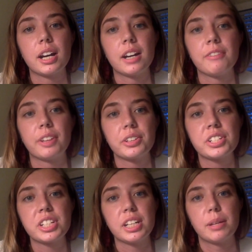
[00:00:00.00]
a
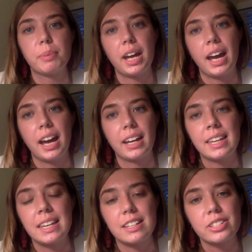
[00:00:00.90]
fellowship at
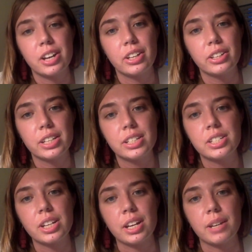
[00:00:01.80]
King's
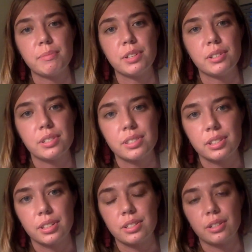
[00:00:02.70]
College, known as
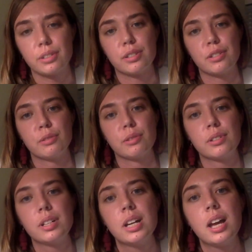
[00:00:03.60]
the Turner and
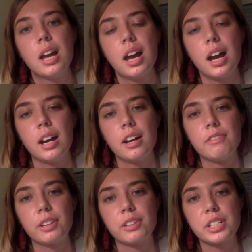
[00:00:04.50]
Newell
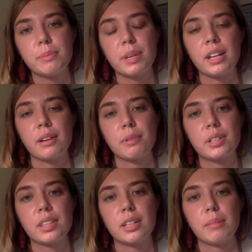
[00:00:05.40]
Fellowship, and I worked
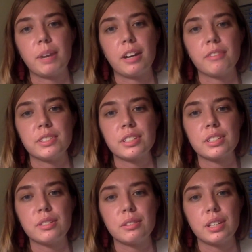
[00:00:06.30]
in the
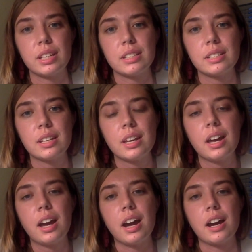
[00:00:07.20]
biophysics unit
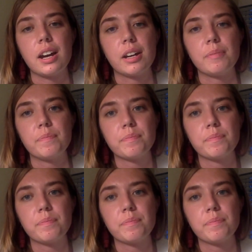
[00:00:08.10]
at